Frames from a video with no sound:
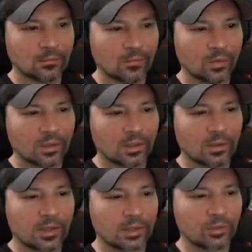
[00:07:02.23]
We're going to
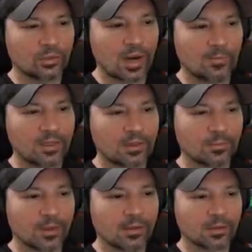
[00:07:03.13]
go ahead and drop this
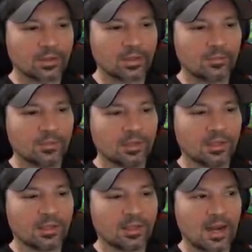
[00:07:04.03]
mothership.
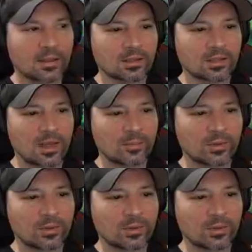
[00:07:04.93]
Now there's a couple